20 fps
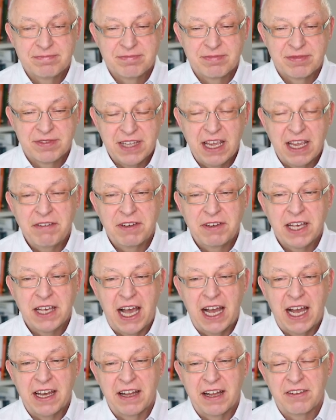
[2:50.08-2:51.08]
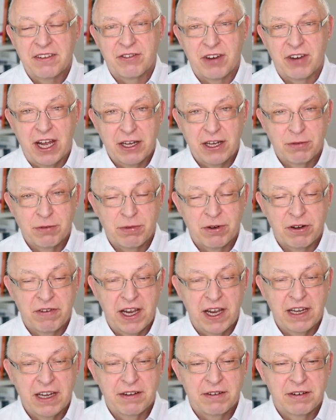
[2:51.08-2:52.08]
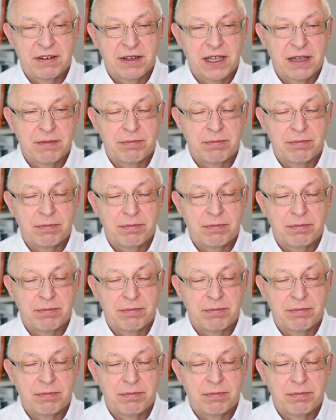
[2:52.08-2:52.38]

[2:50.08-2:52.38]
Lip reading: safety guidelines try to prevent